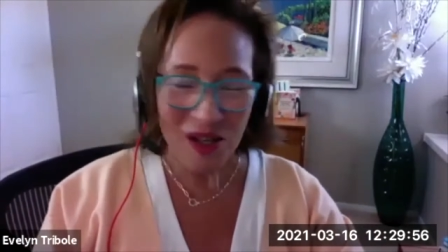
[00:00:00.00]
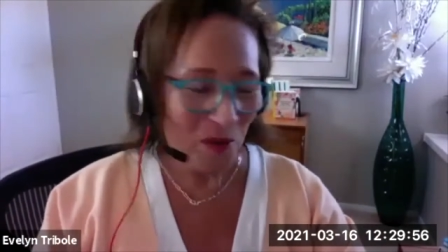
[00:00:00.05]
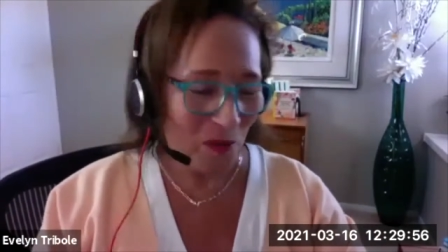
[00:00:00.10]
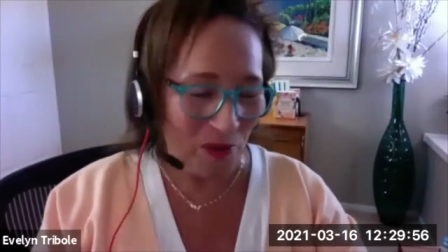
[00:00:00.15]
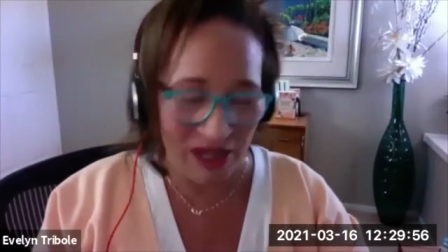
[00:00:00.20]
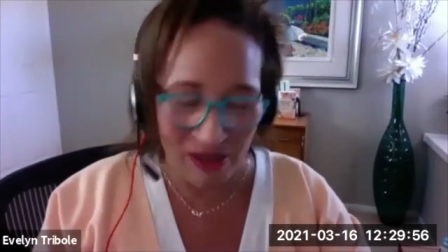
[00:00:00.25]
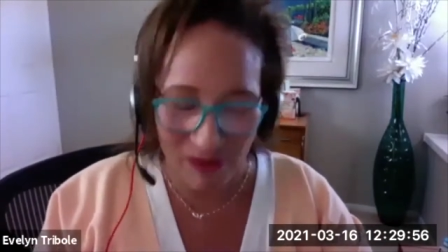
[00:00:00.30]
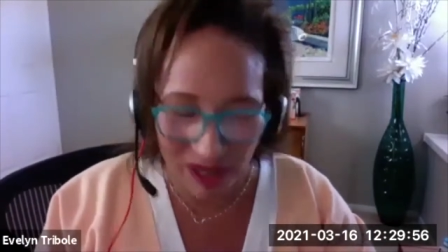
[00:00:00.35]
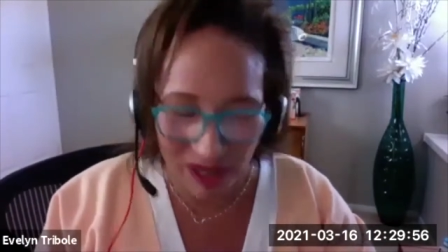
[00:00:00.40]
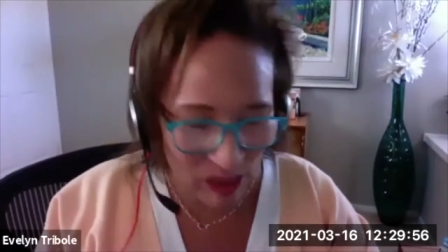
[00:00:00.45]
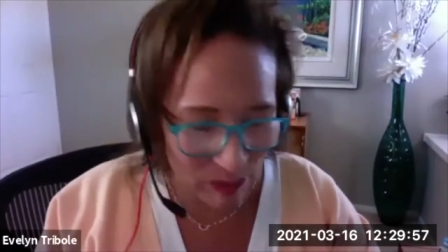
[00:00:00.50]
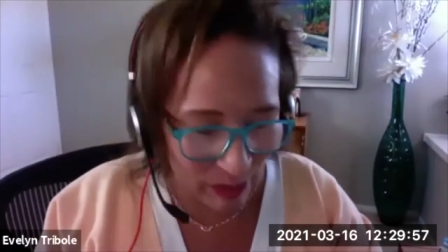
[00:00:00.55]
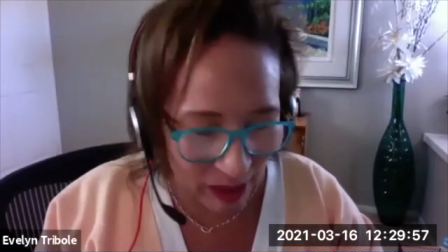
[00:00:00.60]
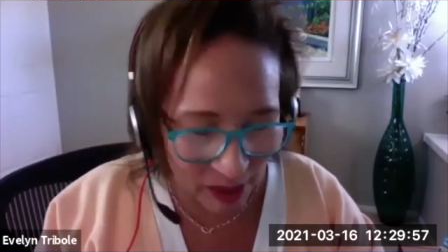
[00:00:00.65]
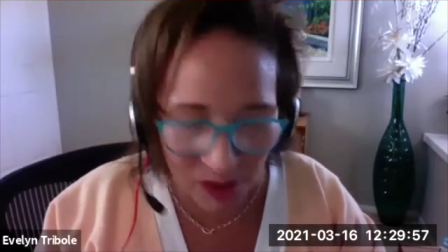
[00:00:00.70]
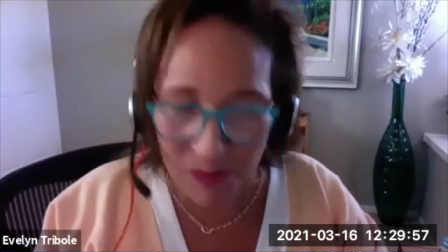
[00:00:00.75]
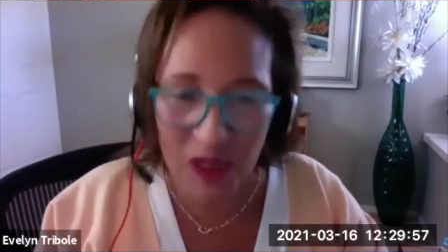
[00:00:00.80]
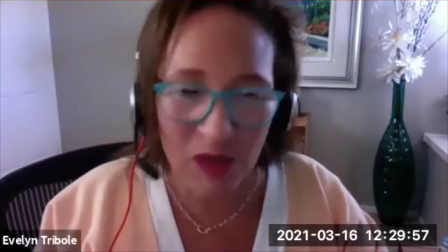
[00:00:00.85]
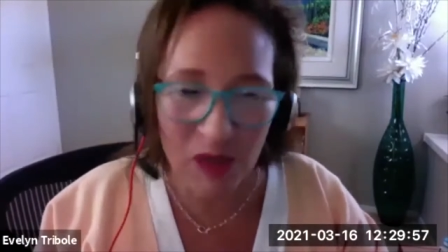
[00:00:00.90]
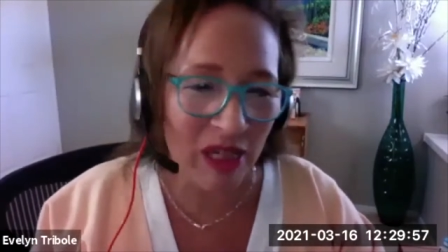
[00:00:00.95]
we, we
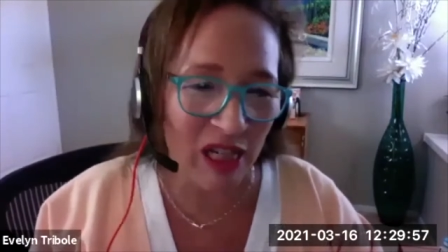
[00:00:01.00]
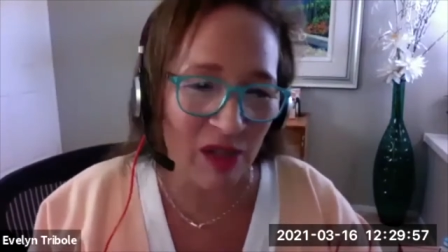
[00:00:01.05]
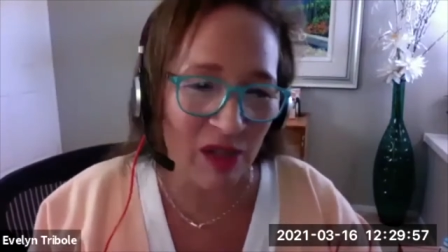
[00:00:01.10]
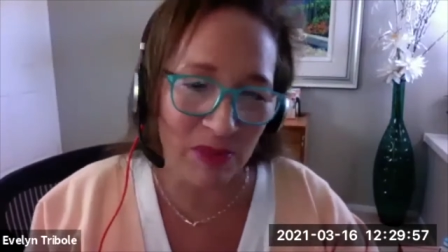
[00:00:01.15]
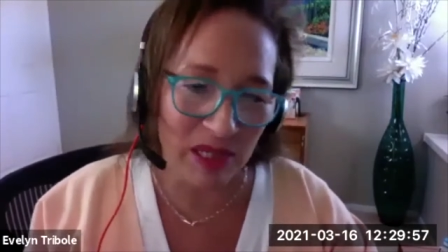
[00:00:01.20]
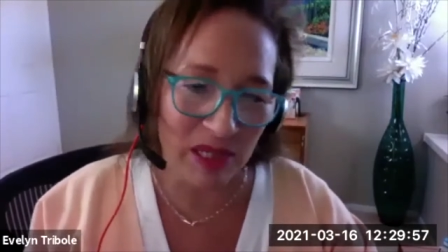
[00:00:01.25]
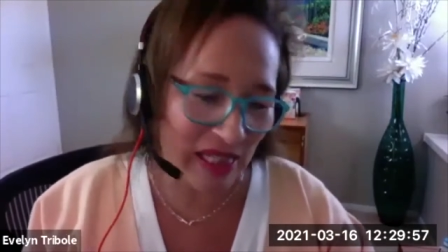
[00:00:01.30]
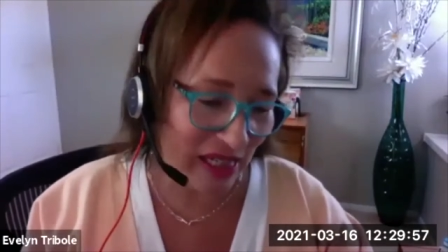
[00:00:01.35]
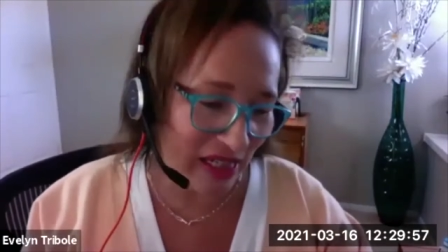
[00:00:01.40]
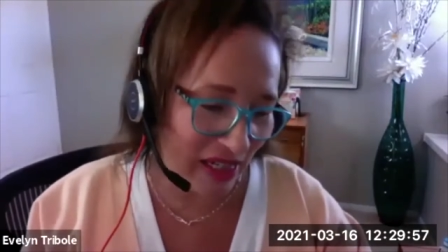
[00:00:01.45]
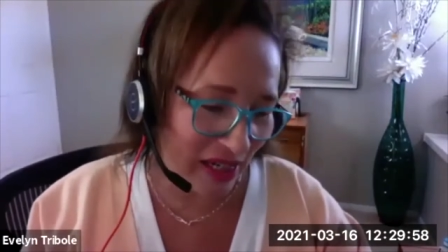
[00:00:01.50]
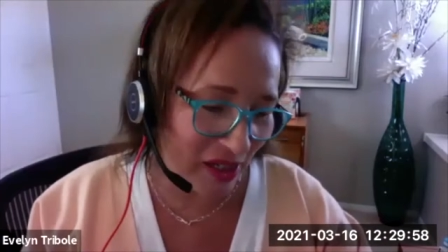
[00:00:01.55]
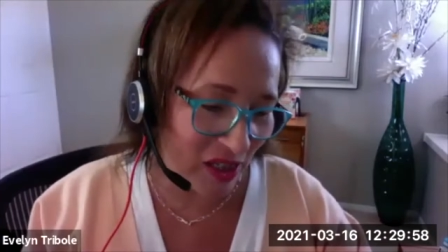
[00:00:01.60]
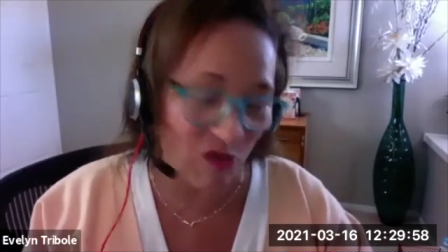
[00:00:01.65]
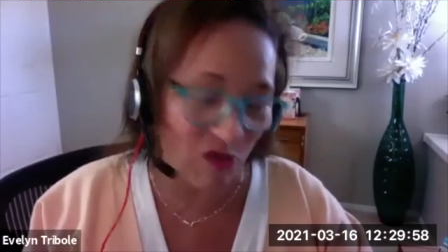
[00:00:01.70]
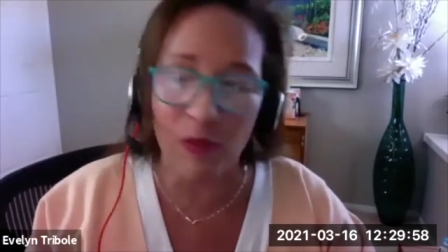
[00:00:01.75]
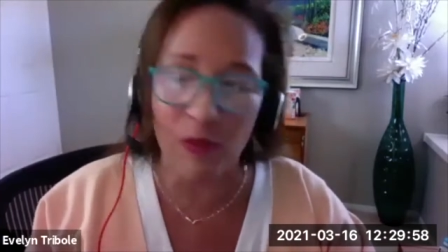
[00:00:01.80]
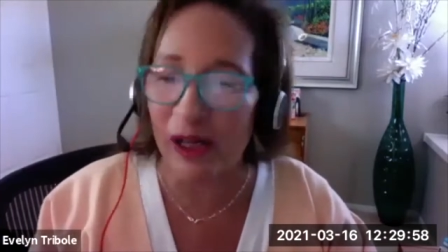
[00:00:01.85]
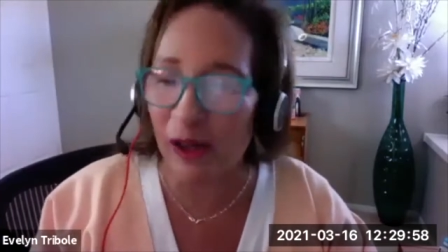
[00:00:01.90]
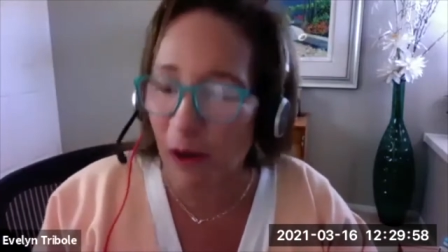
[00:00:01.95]
expect them to make mistakes.
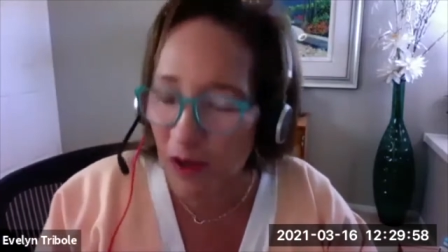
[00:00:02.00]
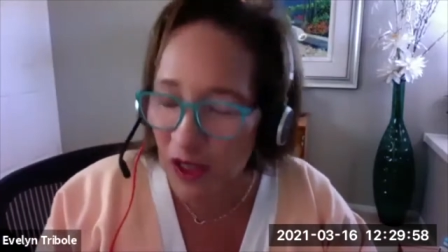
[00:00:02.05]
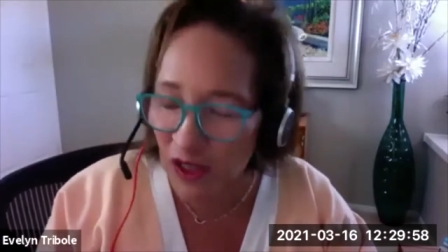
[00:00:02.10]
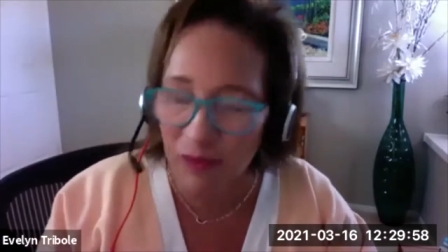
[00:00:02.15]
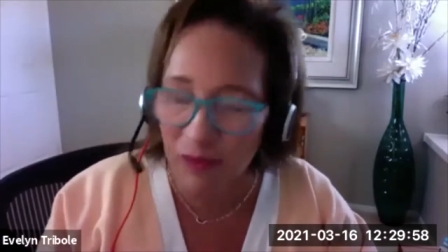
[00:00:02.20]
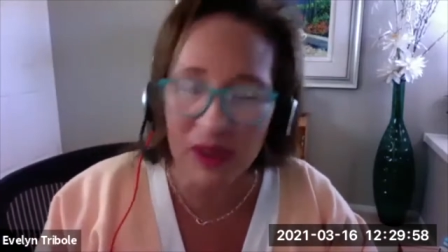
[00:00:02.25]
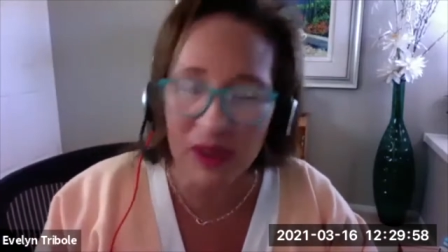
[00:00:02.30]
If parents have